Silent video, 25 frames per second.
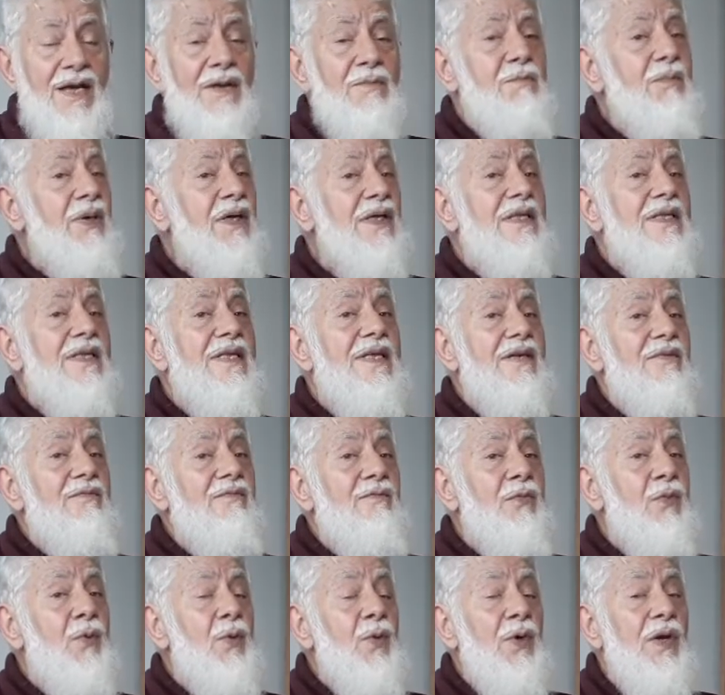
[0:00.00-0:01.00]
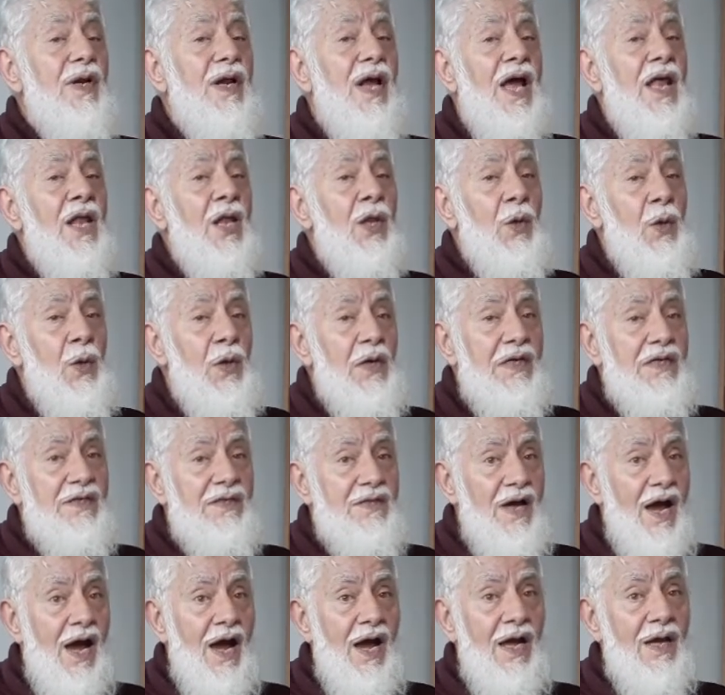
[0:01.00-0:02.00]
But for a long
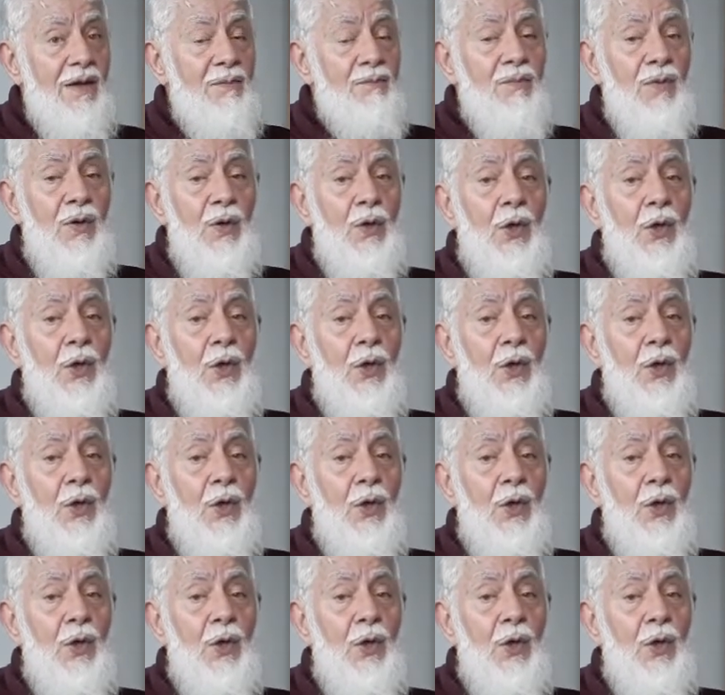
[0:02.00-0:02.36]
time,